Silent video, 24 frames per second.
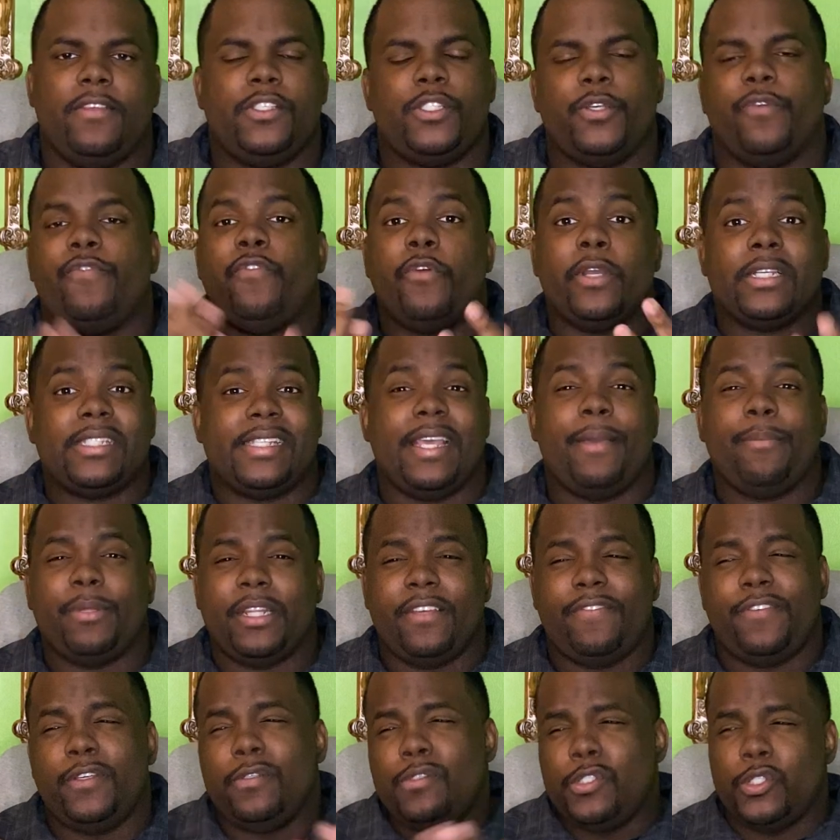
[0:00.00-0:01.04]
So for example,
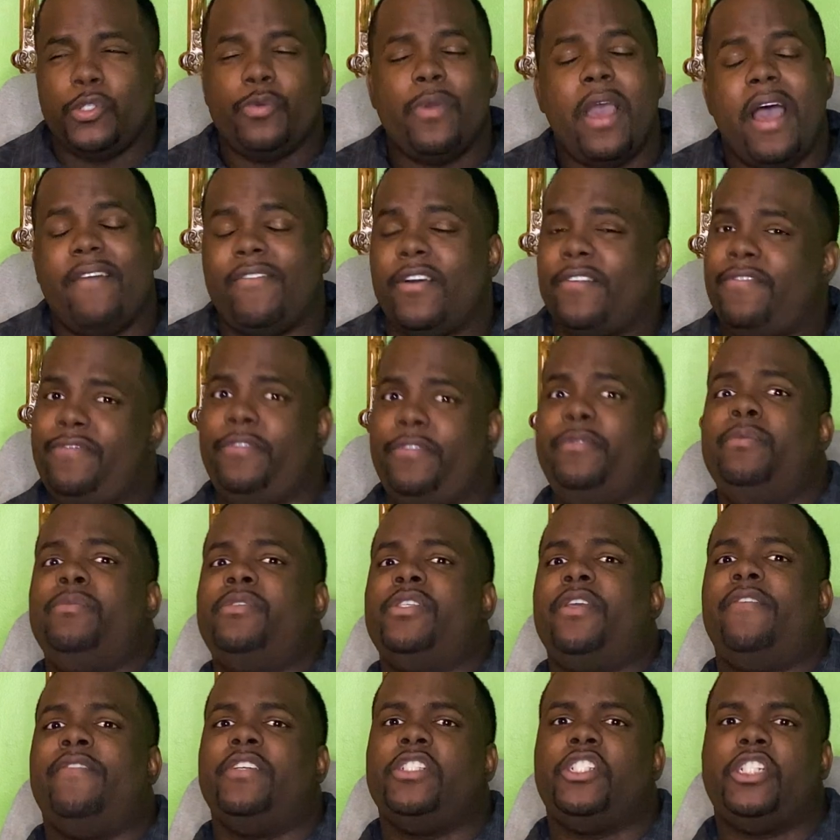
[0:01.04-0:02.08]
if you do have a food
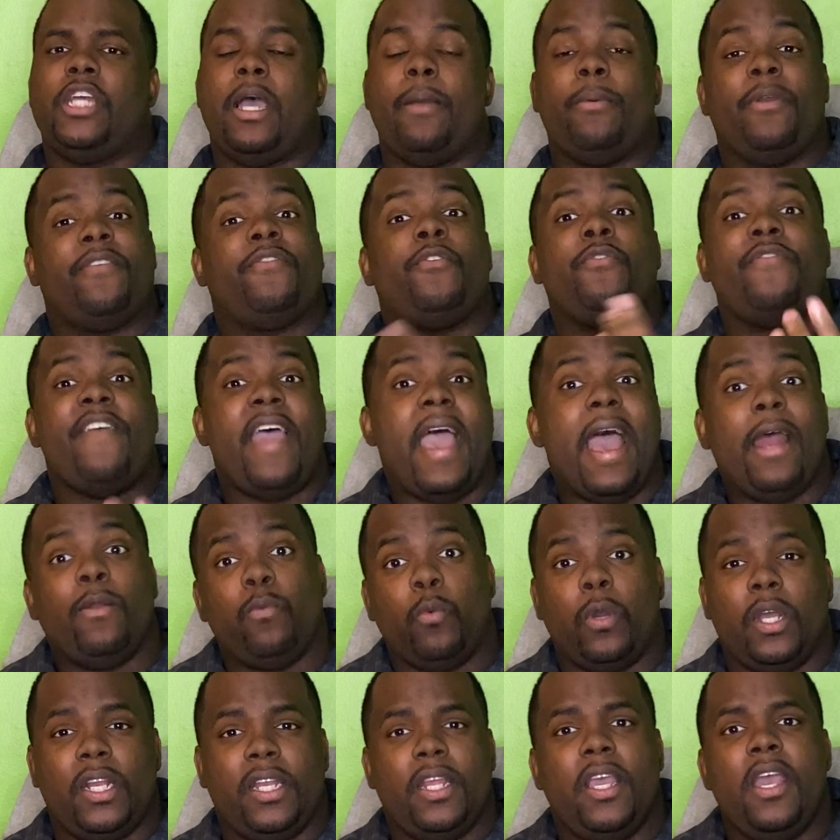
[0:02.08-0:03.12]
service job, or if you've had
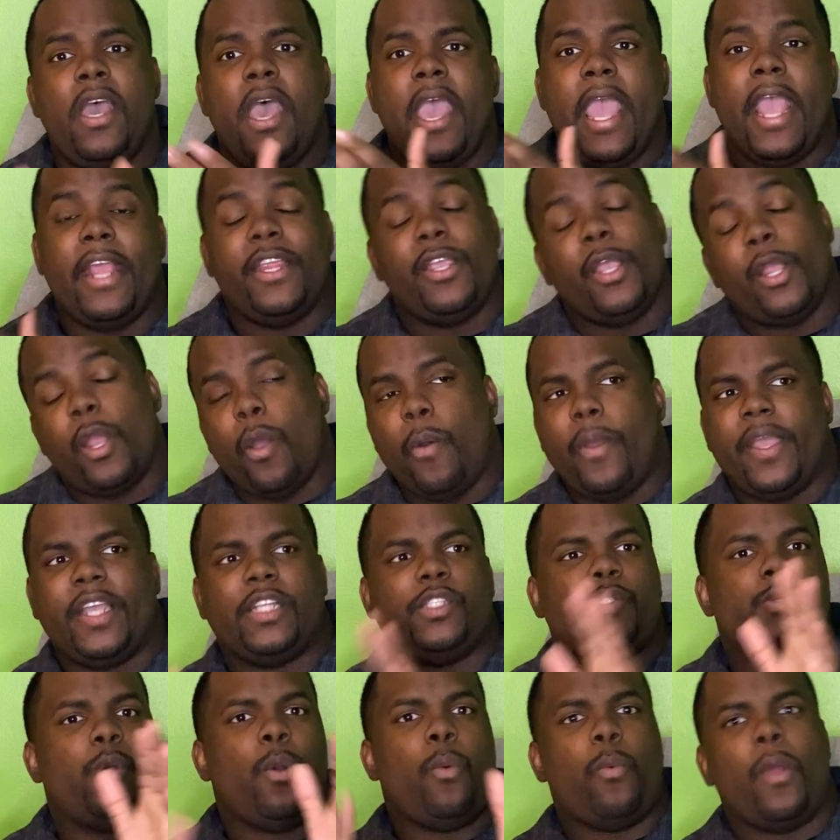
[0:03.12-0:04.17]
one and you're going
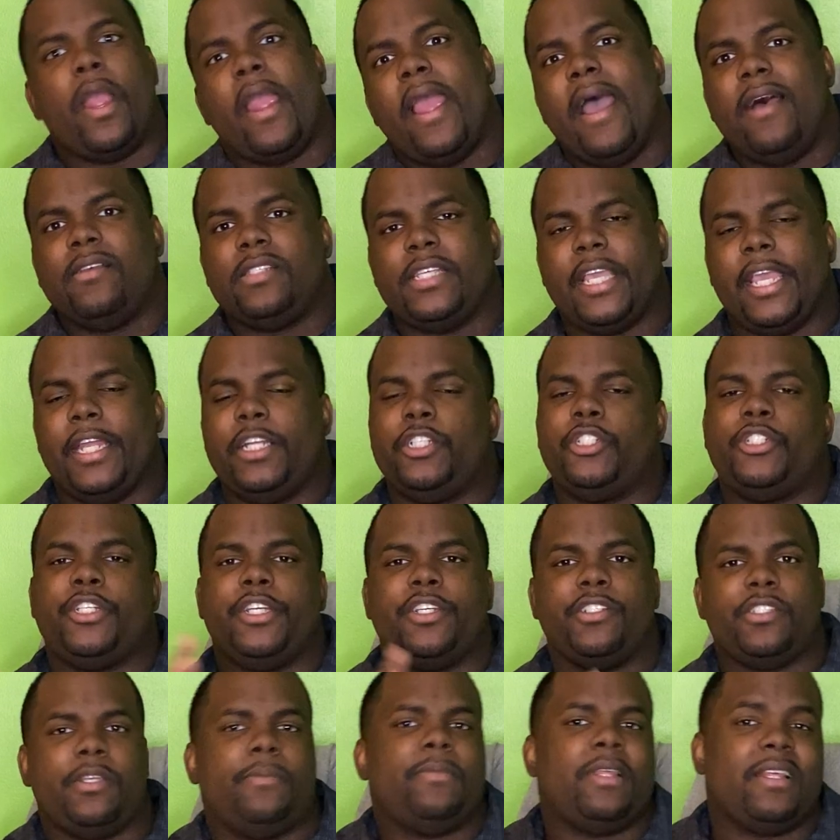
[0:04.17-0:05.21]
into a warehousing industry
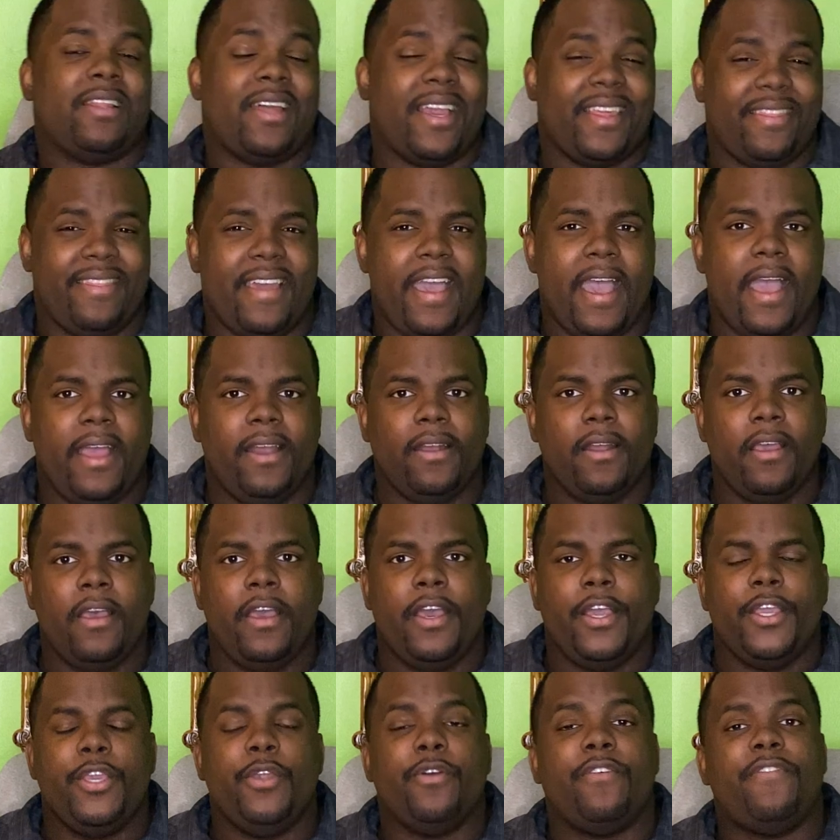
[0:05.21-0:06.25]
or something like that,
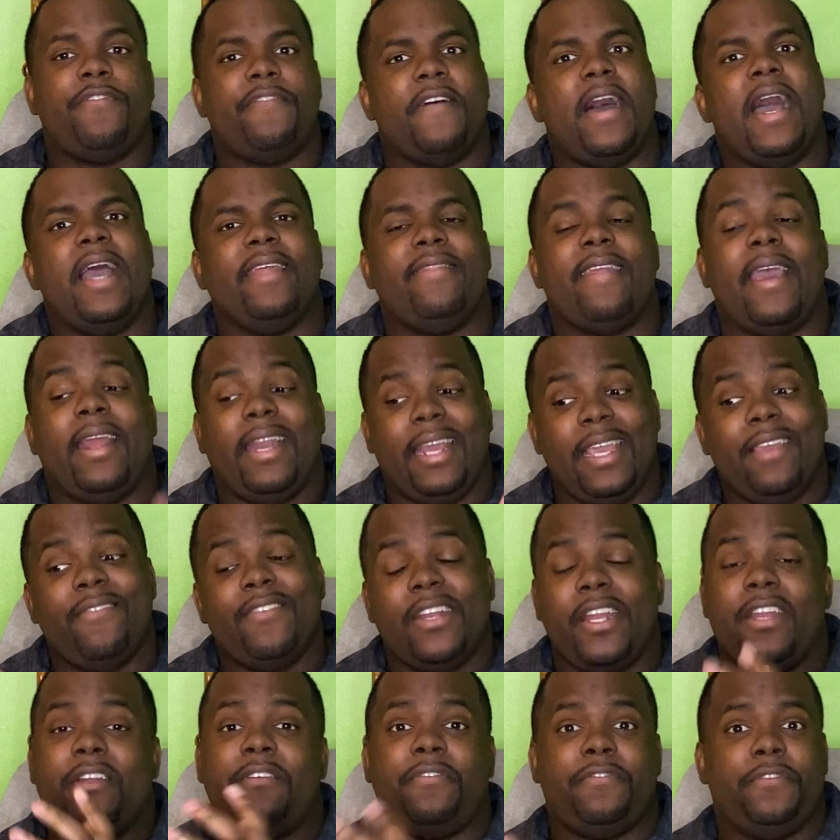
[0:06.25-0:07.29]
you'll find that
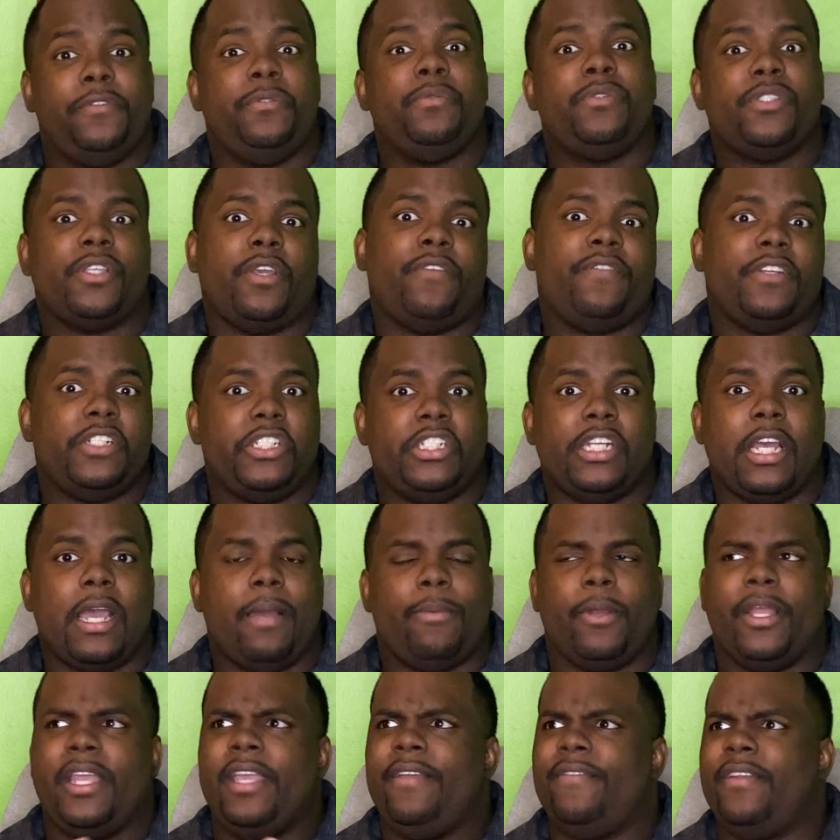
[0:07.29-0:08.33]
even in a food service job
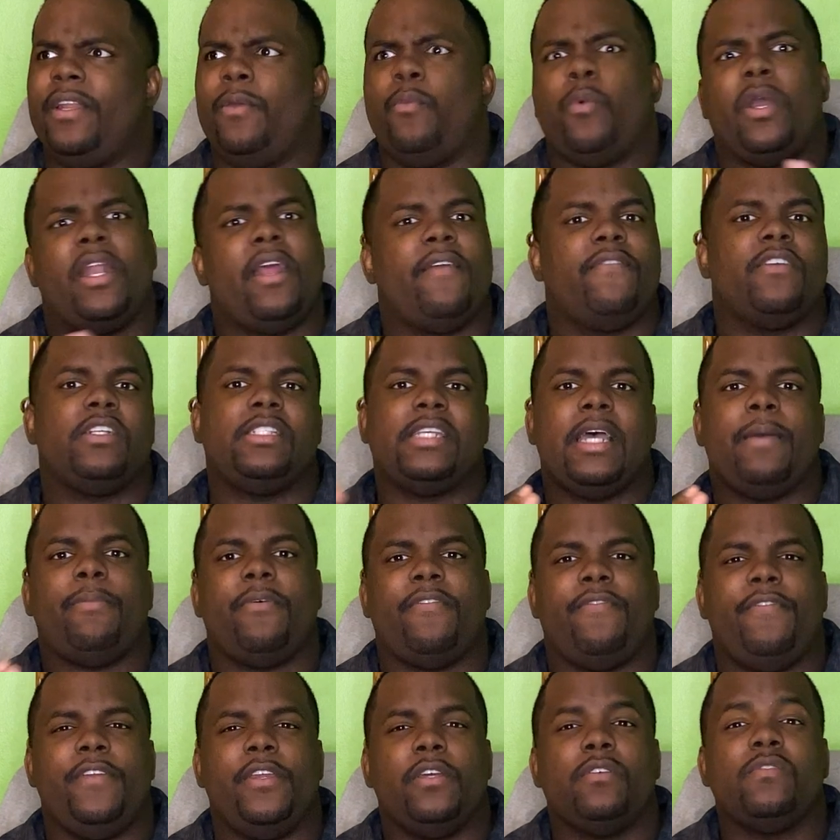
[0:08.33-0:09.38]
or even in whatever type of
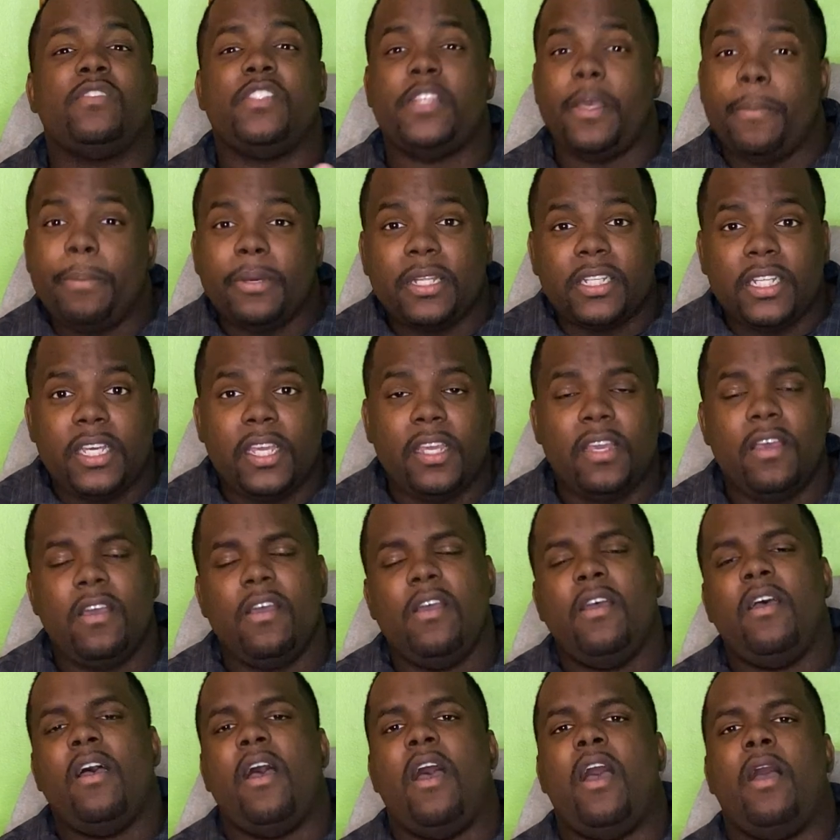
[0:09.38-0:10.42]
field, typically
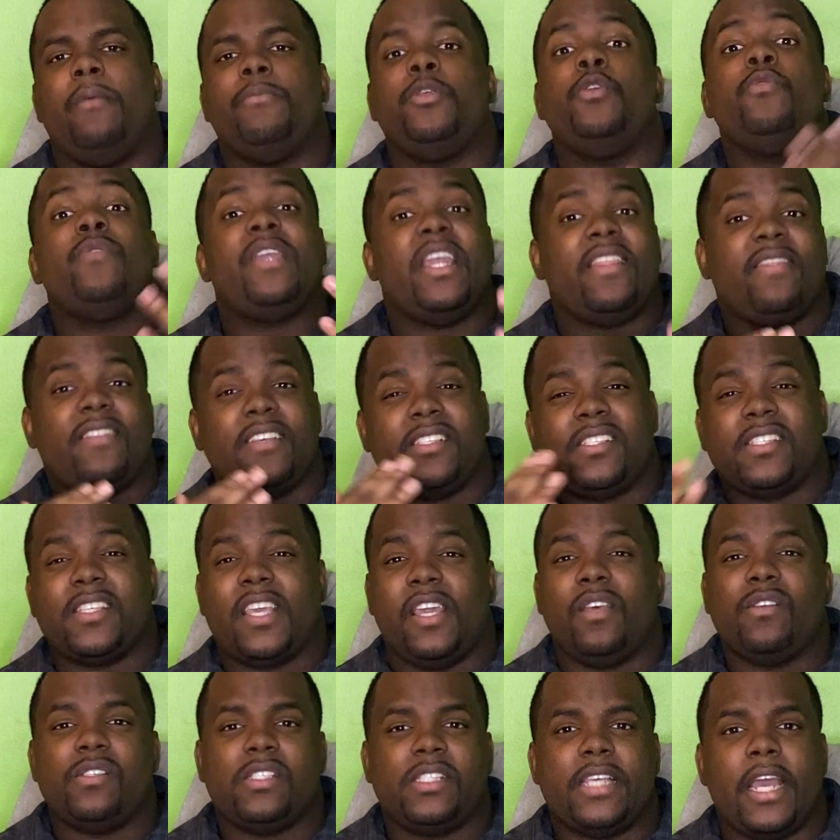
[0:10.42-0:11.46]
you get the
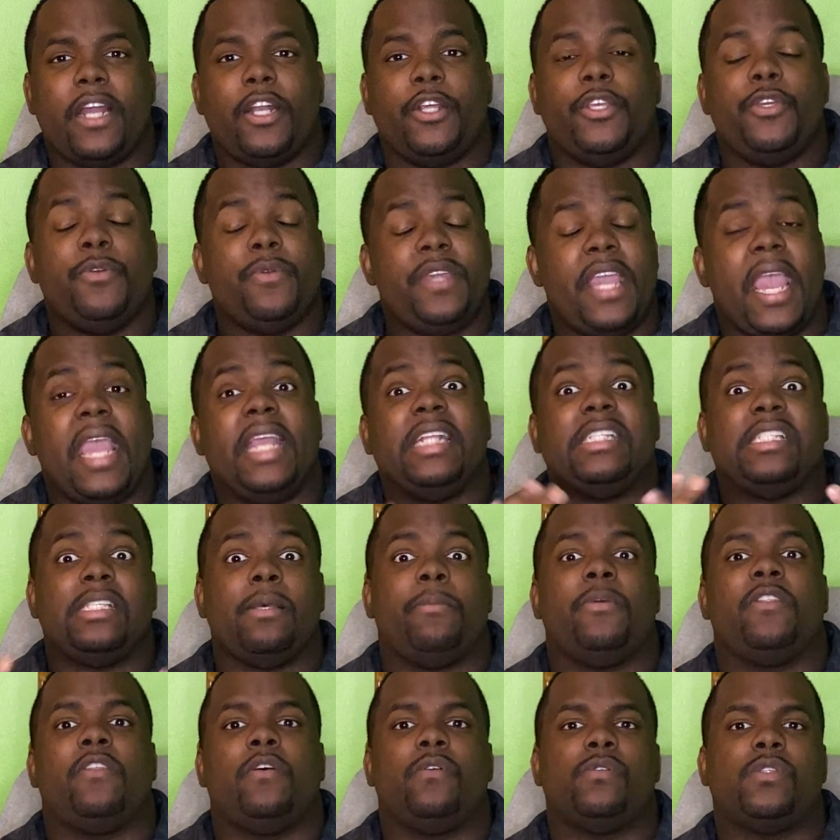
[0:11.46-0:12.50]
skill set, or you gain some
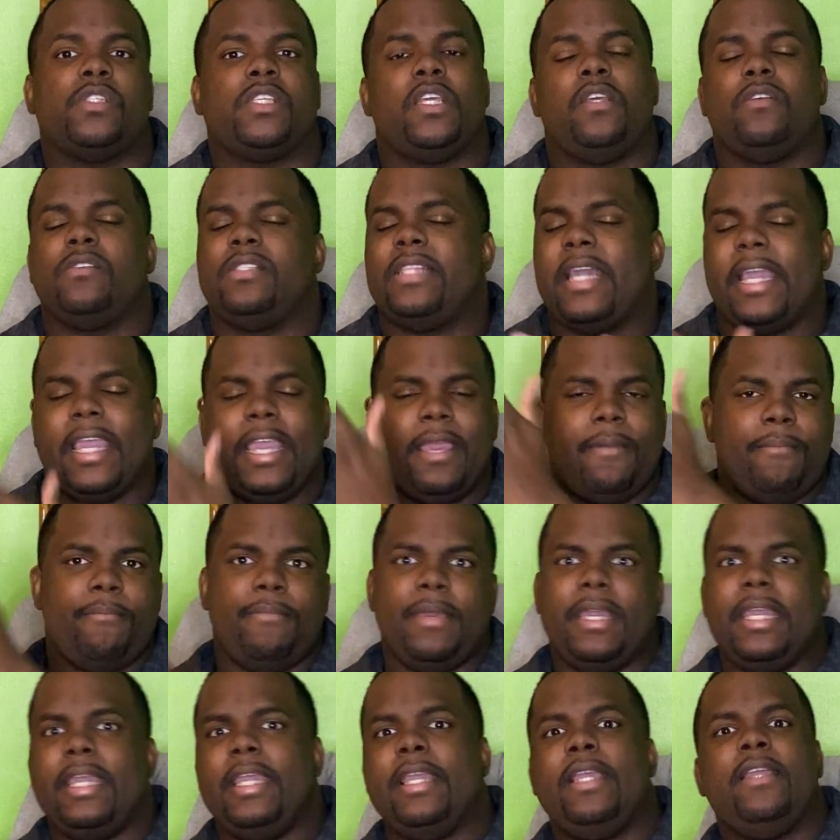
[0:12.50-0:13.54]
of those skills that can
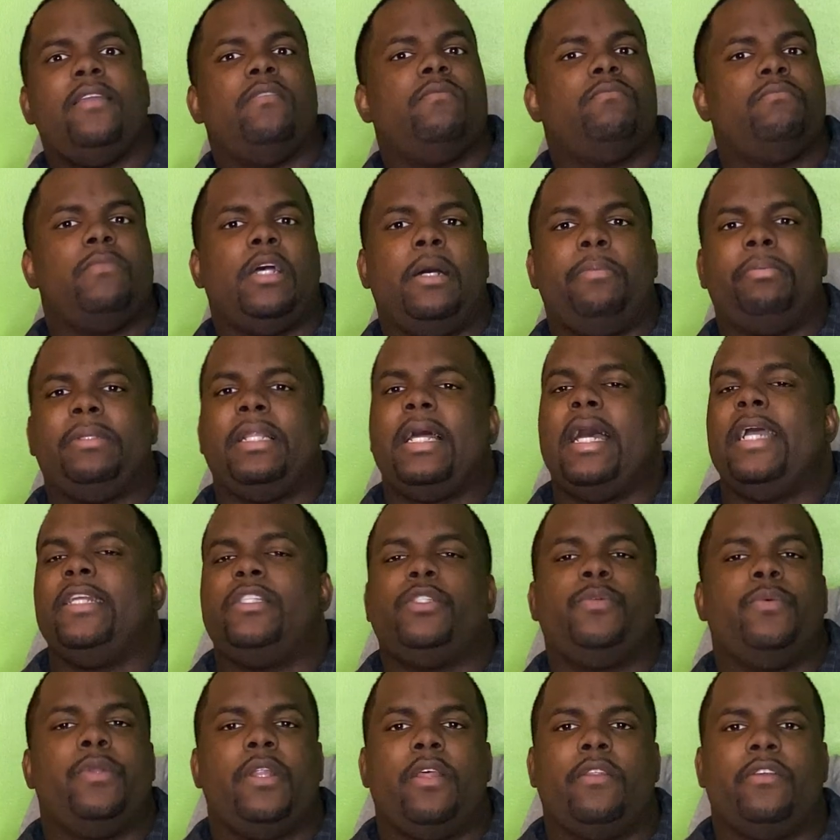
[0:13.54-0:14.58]
be applied
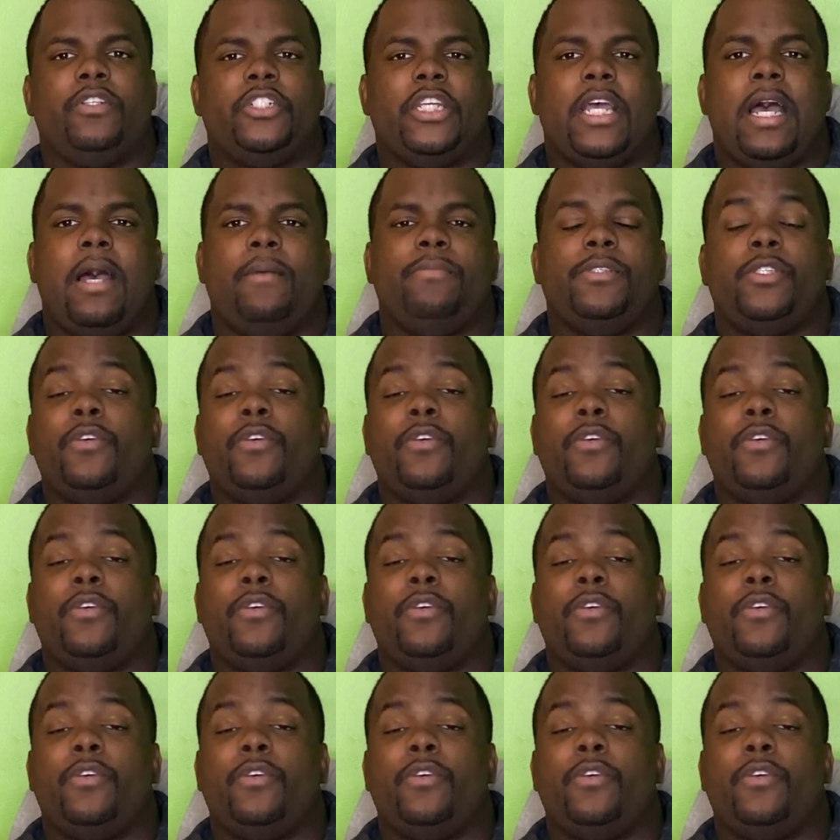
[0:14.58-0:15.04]
to another job.